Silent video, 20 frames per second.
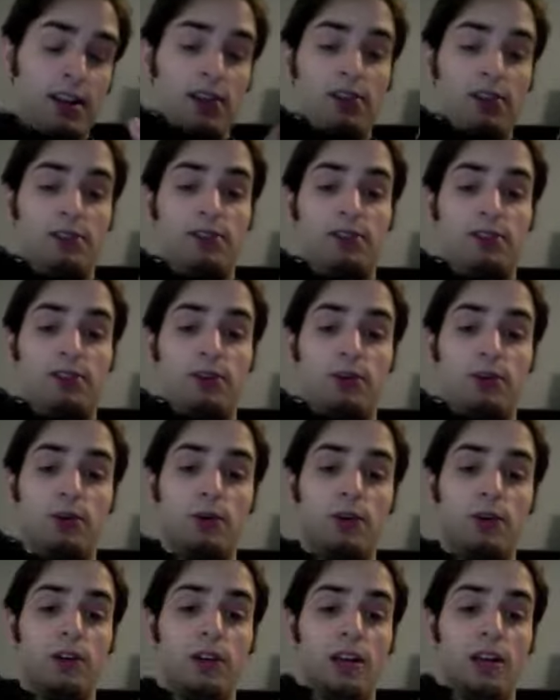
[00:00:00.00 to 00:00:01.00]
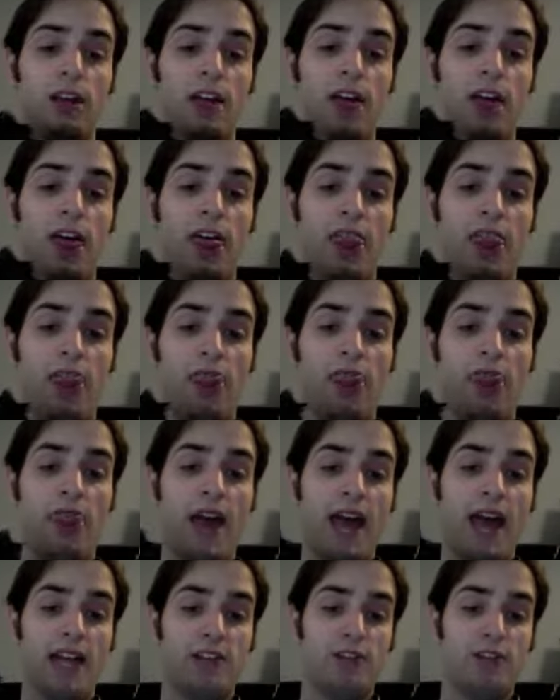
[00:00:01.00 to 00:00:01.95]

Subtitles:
So that